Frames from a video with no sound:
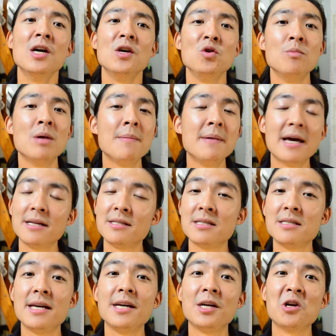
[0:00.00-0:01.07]
you maybe had to
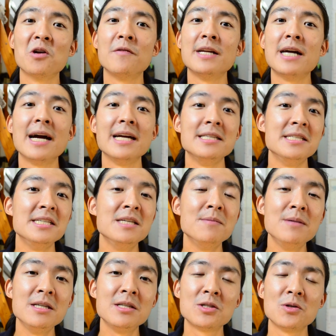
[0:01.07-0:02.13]
take care of an
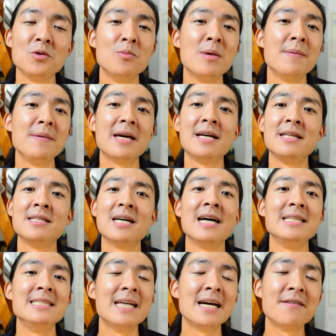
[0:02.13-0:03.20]
ID.me, so you maybe had to
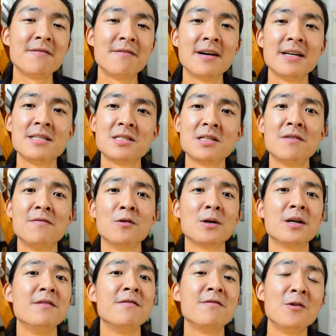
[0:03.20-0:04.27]
identify stuff or
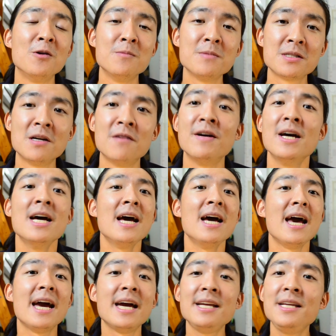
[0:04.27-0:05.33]
confirm stuff,
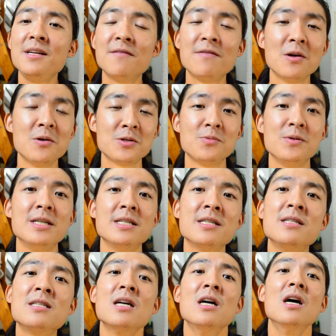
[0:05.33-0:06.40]
any of those
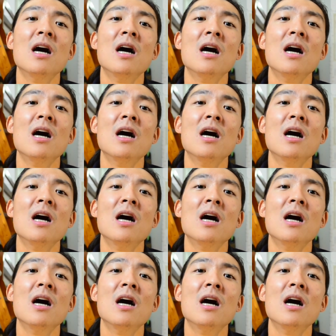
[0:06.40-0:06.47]
reasons.